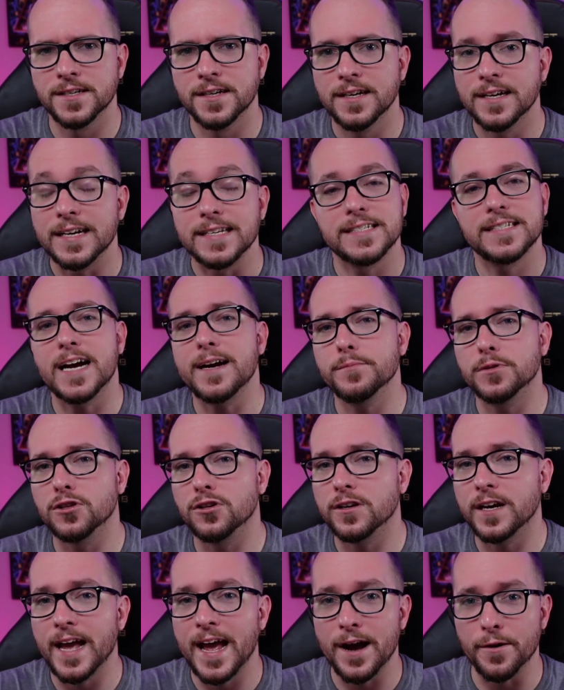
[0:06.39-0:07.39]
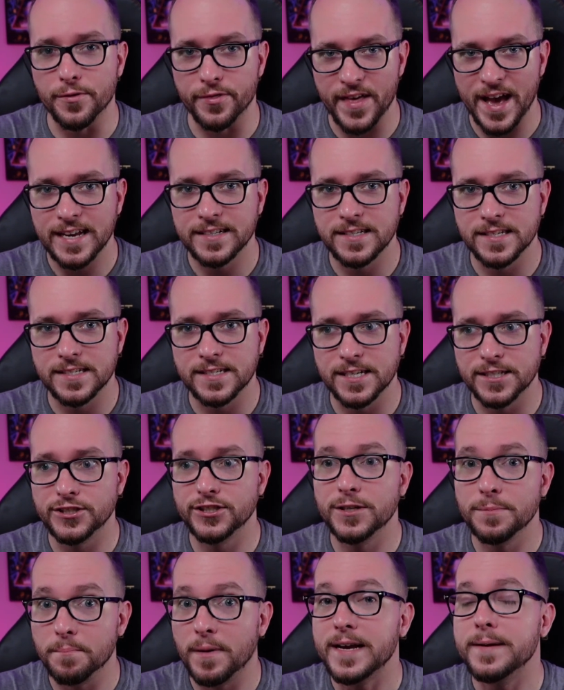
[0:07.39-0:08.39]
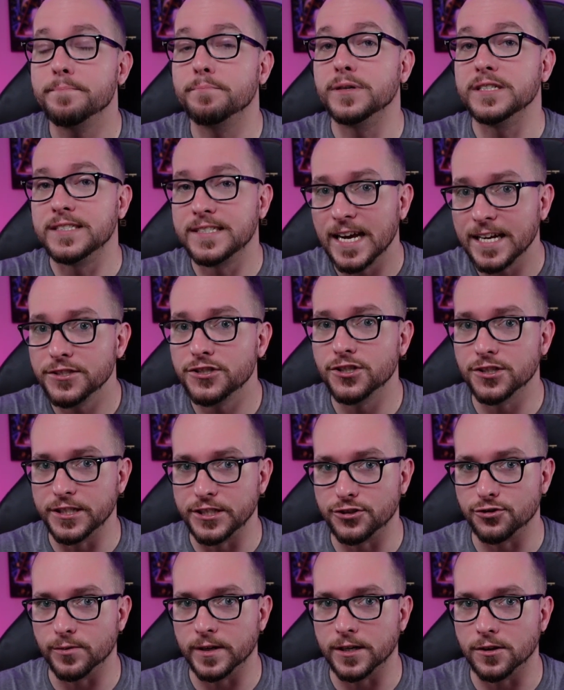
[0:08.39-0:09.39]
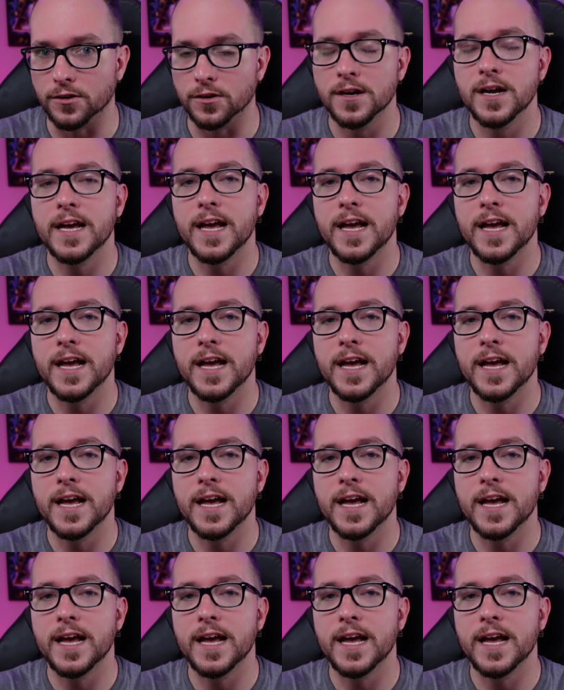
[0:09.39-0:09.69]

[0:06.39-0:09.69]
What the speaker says: it's time to look at how that decision might potentially trigger